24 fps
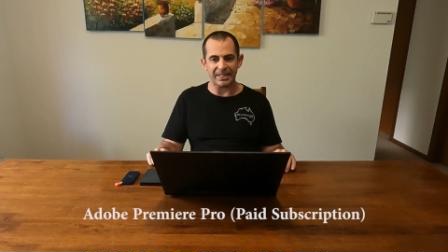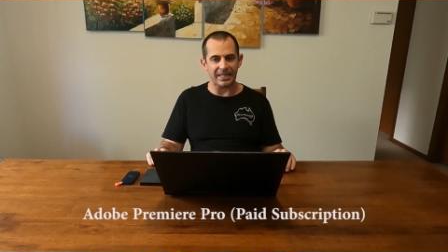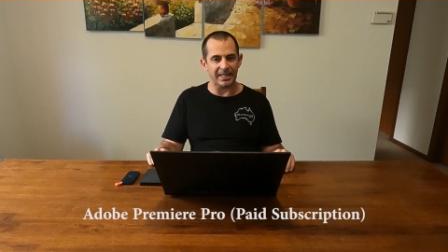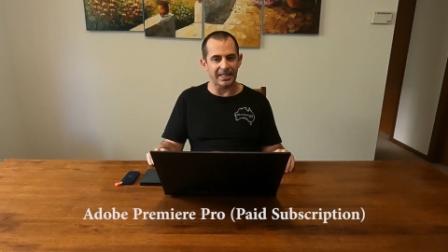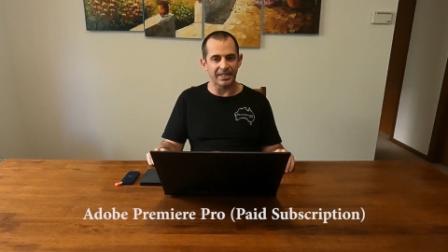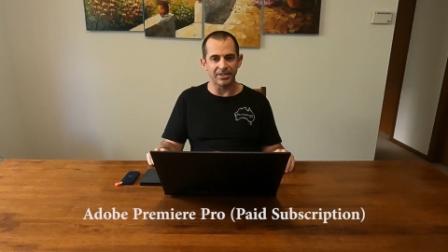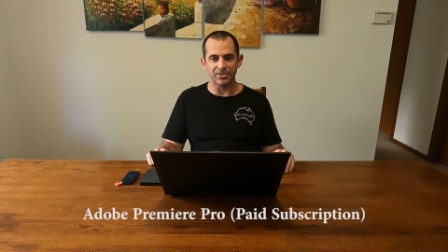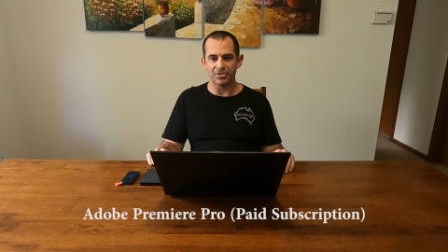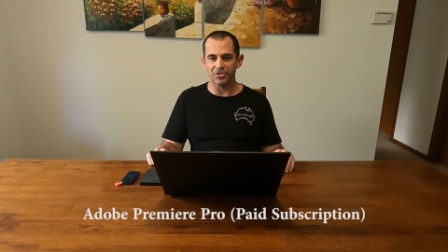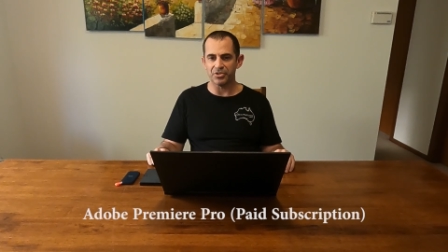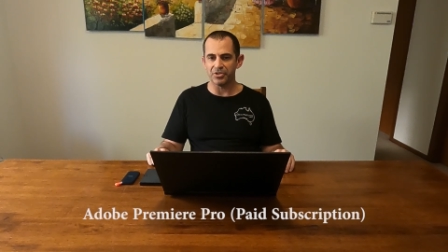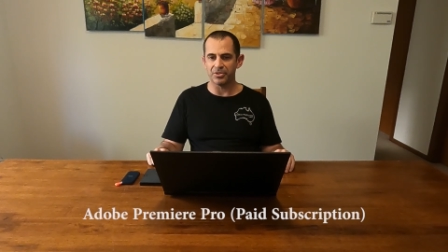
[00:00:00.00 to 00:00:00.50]

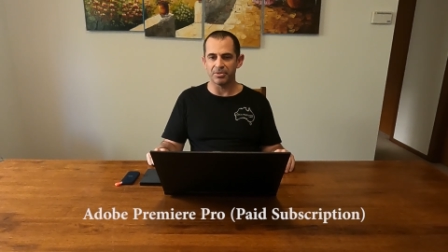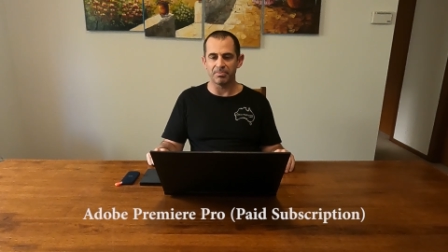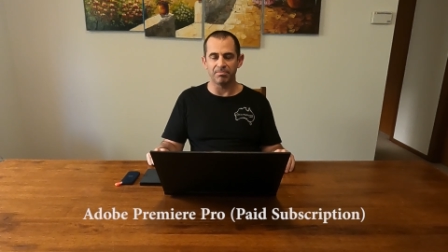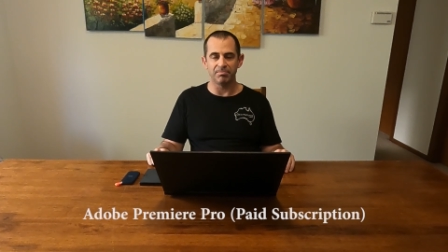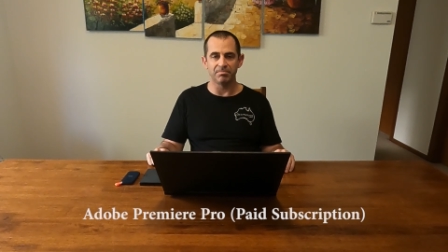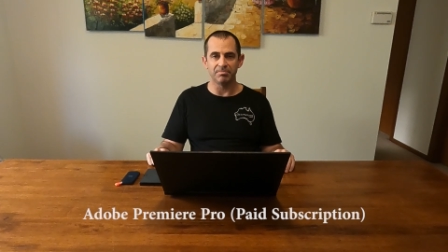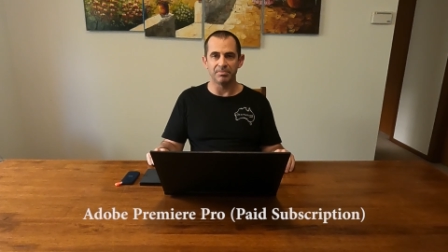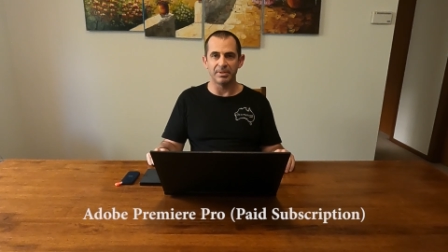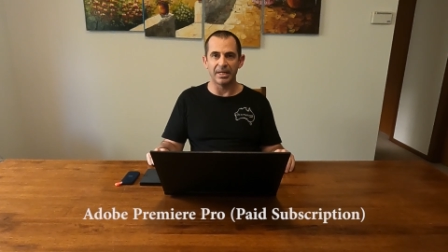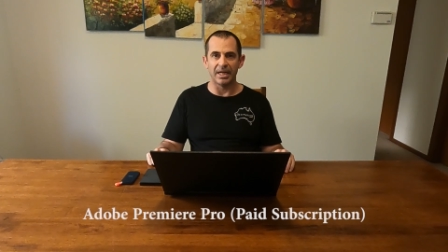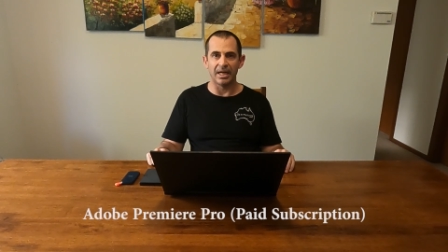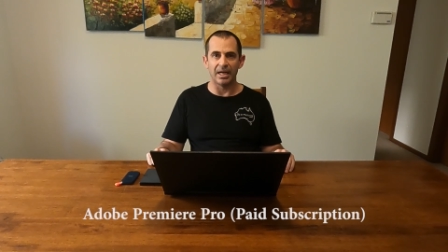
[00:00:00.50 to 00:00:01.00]

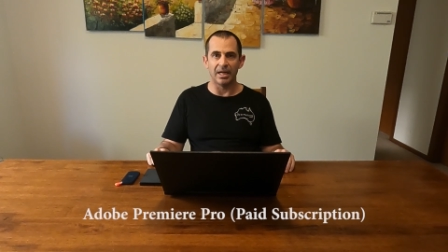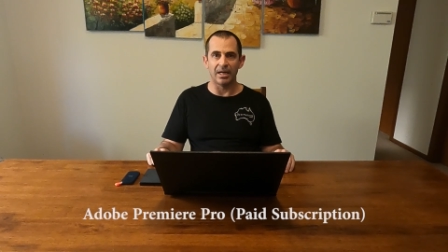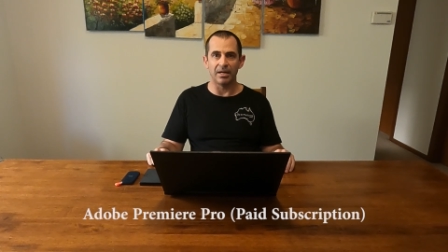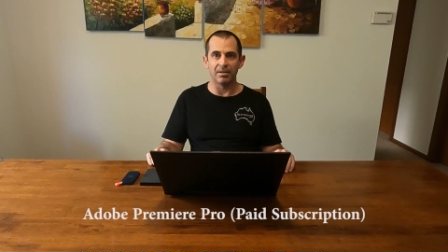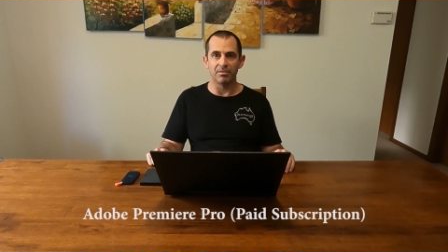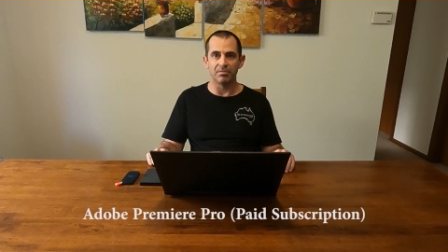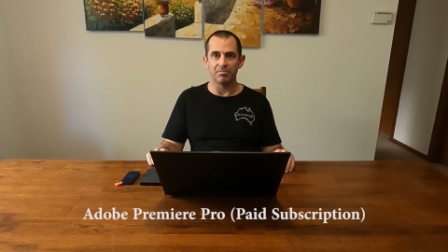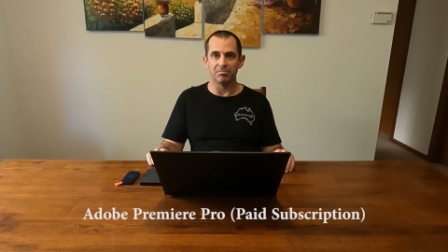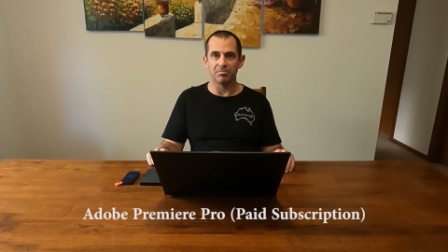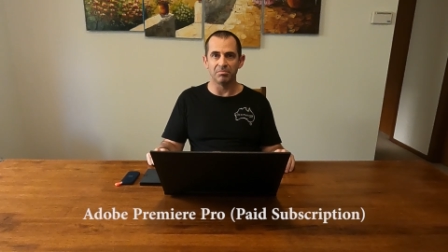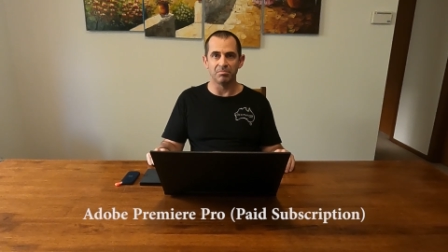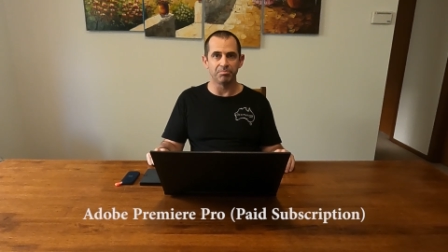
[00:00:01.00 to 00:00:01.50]
It's
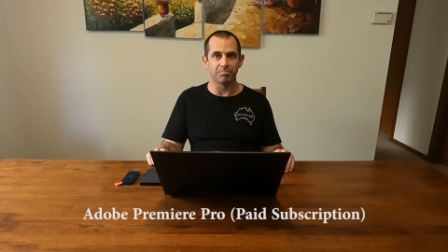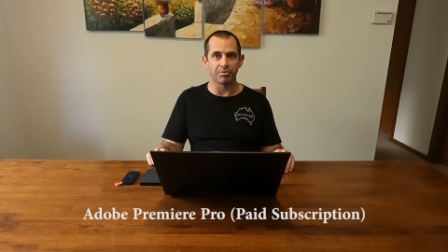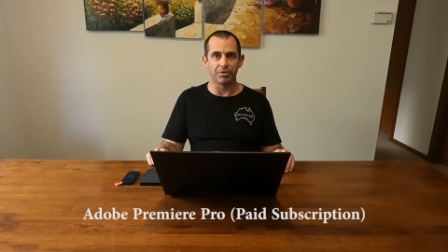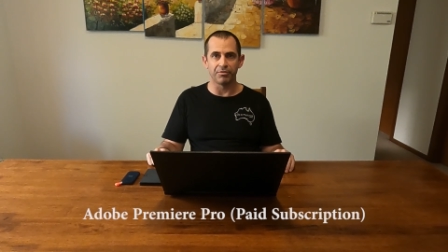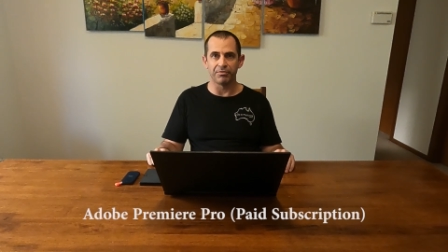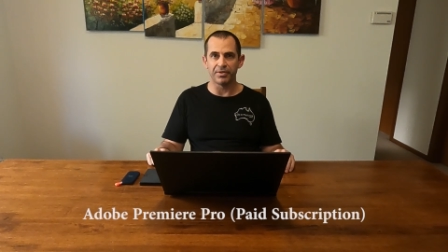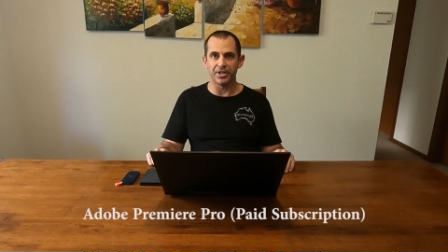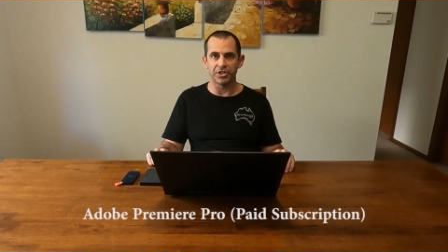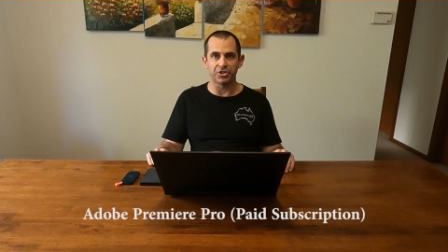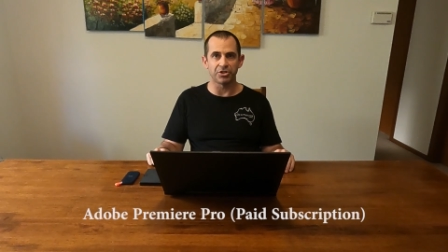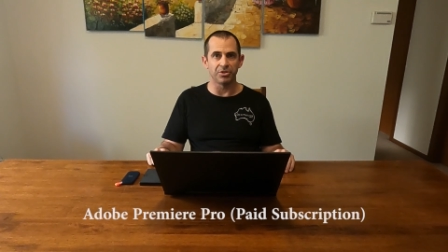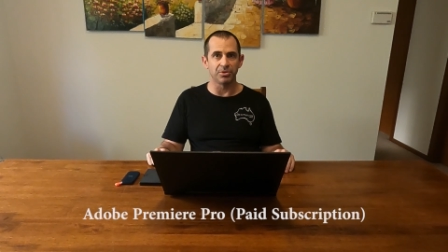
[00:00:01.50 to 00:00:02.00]
uh,
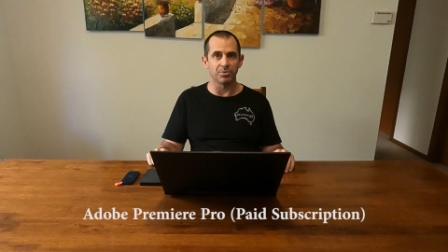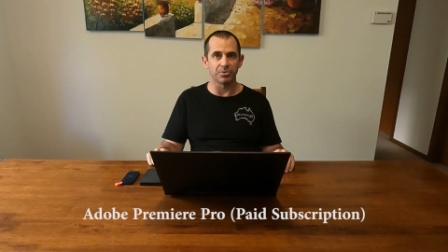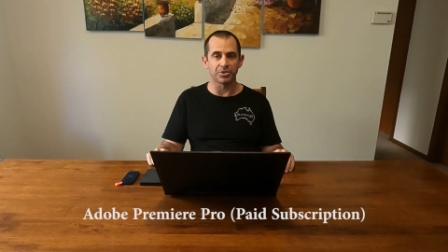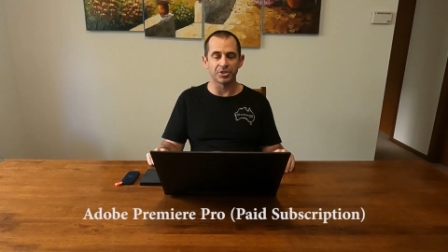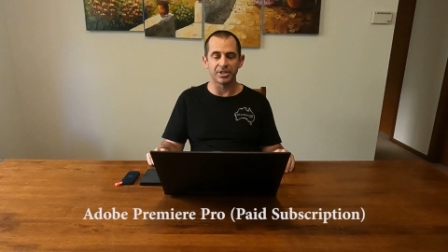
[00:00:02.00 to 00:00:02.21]
professional